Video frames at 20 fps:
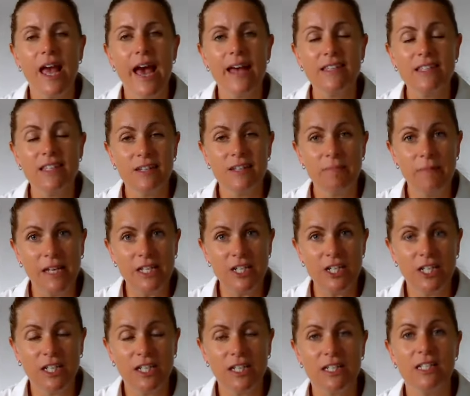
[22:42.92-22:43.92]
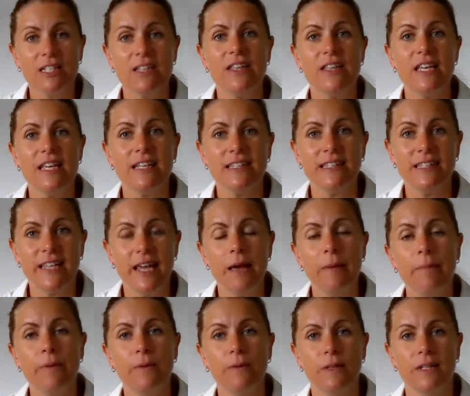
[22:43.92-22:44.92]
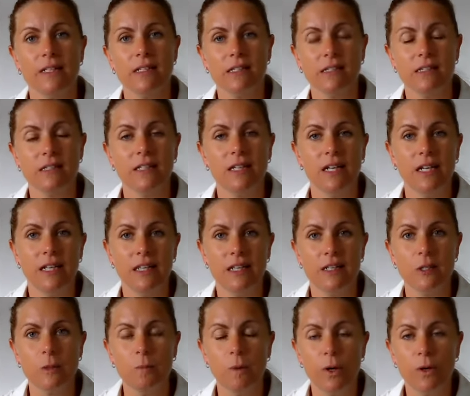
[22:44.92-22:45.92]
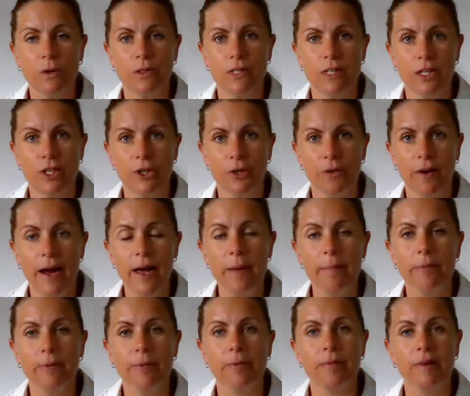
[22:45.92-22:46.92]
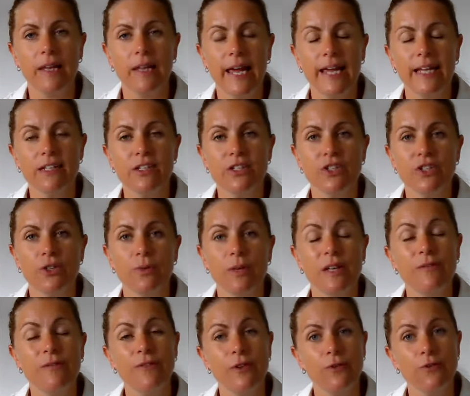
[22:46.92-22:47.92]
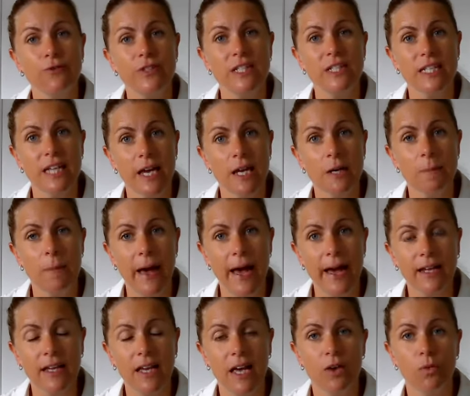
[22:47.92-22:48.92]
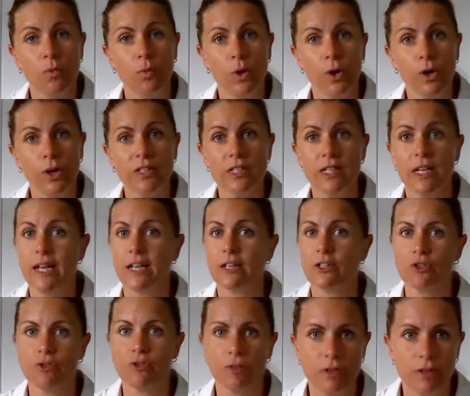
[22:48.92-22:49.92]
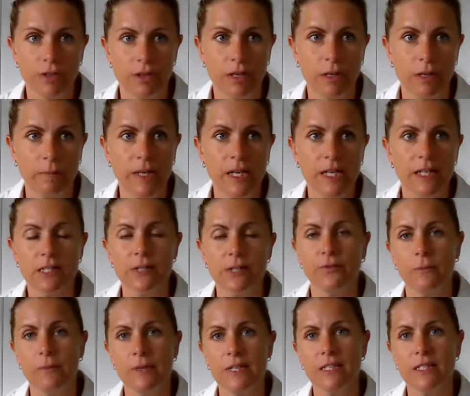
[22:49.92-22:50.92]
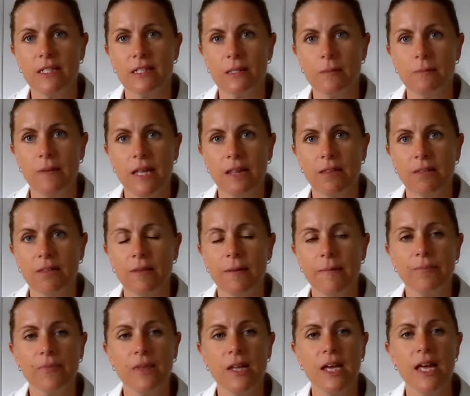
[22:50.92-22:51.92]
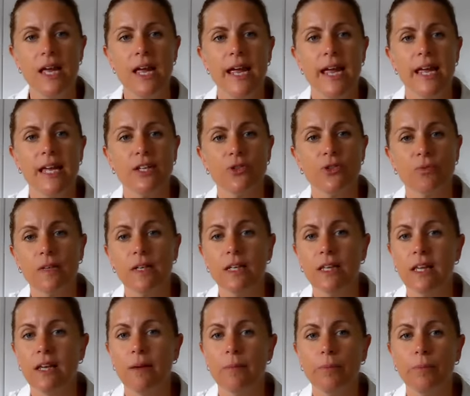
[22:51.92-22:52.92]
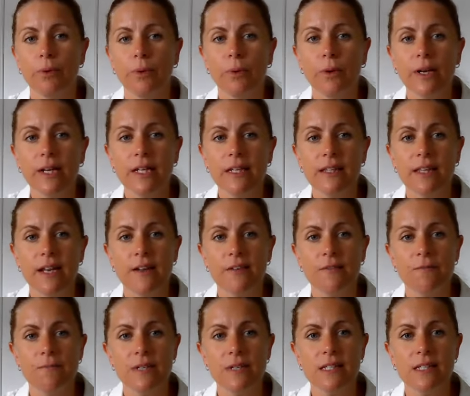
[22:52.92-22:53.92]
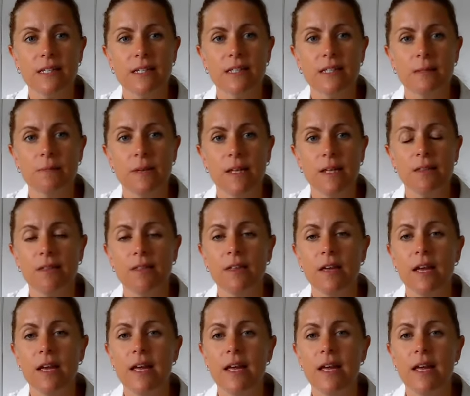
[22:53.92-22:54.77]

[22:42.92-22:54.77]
As I mentioned, the example that's listed in this box in your app relates to if you've stayed back and worked an extra 30 minutes for Mr. Smith. It's really important that if Mr. Smith